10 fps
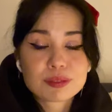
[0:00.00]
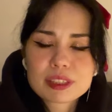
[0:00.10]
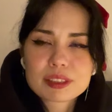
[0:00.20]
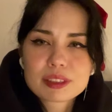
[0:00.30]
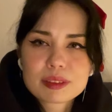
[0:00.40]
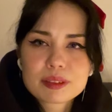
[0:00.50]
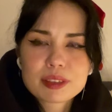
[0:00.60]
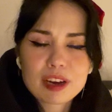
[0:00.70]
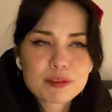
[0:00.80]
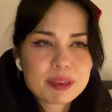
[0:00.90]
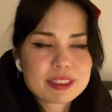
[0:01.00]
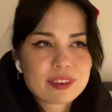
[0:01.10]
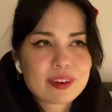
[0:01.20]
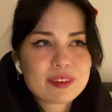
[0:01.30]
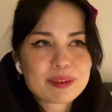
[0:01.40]
Just, I've been
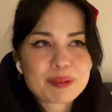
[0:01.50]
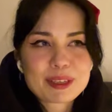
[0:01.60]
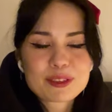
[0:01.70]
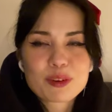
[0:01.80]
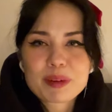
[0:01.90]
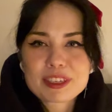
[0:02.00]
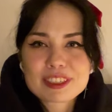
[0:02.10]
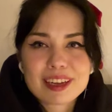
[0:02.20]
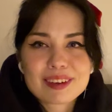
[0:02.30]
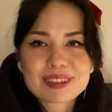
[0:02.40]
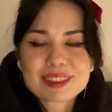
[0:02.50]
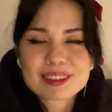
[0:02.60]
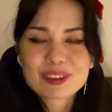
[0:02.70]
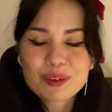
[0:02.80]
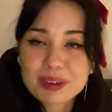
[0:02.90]
surrounded by so much love and
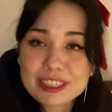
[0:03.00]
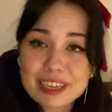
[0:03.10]
so much